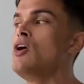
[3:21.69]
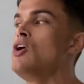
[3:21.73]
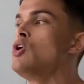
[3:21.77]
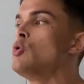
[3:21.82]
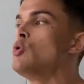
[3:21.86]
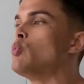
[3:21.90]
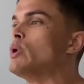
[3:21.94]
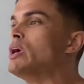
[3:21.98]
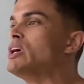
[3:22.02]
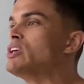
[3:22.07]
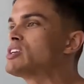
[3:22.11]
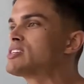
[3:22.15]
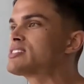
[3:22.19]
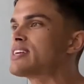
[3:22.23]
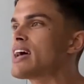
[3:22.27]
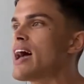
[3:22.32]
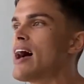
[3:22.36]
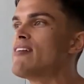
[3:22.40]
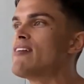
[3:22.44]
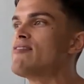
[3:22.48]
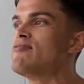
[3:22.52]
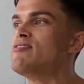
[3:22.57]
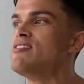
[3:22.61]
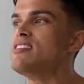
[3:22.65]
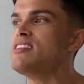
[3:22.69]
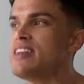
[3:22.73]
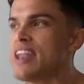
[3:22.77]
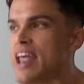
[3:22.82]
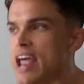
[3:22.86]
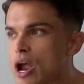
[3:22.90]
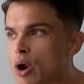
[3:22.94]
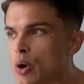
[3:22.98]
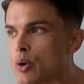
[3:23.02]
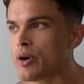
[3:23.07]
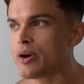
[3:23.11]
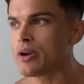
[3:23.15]
We just have
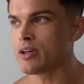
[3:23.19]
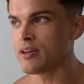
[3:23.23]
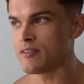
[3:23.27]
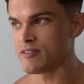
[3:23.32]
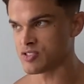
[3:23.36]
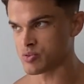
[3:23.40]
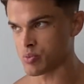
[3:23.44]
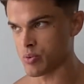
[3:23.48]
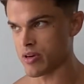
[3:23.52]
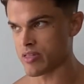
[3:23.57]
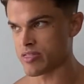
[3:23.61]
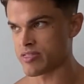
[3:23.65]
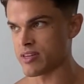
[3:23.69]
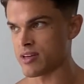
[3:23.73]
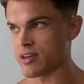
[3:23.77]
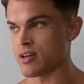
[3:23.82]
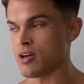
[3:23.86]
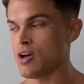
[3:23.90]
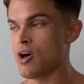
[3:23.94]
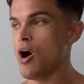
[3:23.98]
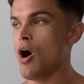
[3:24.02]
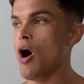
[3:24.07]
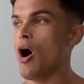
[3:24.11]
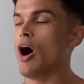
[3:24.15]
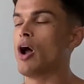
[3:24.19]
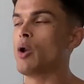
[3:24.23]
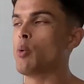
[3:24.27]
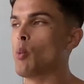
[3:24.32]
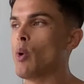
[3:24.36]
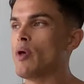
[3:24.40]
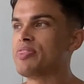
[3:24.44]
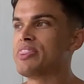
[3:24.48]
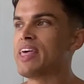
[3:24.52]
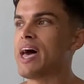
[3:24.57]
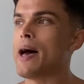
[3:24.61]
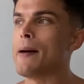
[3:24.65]
narratives with it on
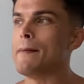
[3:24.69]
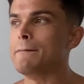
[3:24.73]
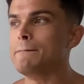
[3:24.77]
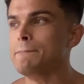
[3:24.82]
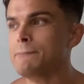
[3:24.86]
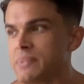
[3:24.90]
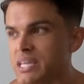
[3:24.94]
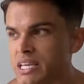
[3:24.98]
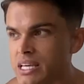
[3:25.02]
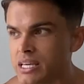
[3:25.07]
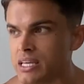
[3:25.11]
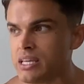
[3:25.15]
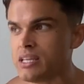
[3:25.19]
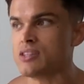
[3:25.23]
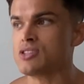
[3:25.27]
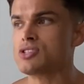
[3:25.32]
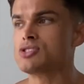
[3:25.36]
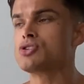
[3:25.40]
what that means.